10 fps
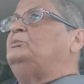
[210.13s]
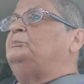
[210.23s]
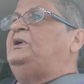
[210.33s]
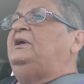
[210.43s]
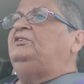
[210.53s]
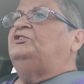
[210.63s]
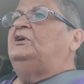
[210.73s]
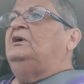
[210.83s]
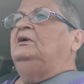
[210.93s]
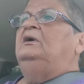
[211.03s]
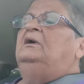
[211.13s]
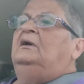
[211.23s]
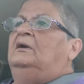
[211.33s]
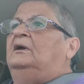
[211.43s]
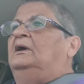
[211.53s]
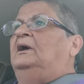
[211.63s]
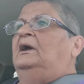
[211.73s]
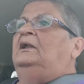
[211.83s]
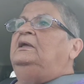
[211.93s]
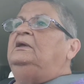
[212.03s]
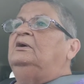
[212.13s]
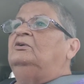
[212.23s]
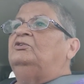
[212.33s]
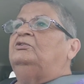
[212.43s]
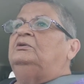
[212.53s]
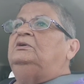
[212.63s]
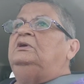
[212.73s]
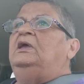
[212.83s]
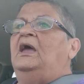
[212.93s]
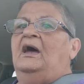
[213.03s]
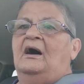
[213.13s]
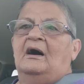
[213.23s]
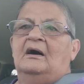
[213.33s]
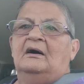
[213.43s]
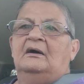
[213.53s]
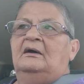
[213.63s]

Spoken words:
some pizza? And he goes, yeah.